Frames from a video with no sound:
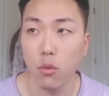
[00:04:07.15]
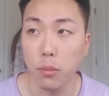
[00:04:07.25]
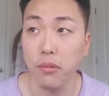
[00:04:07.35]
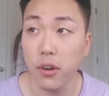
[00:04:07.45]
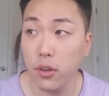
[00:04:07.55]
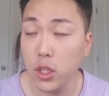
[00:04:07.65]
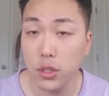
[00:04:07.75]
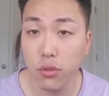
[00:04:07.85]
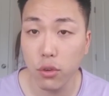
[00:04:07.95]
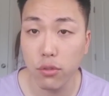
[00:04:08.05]
would be very
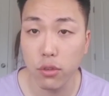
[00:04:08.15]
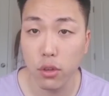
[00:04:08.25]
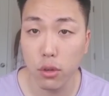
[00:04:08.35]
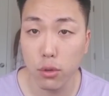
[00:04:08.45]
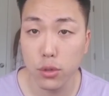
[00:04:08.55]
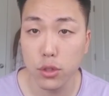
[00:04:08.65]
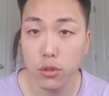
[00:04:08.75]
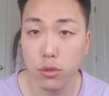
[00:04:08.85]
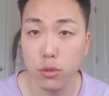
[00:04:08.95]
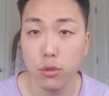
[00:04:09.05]
useful for those
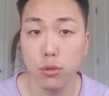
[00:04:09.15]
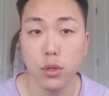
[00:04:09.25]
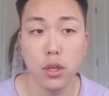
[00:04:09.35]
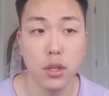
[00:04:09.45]
who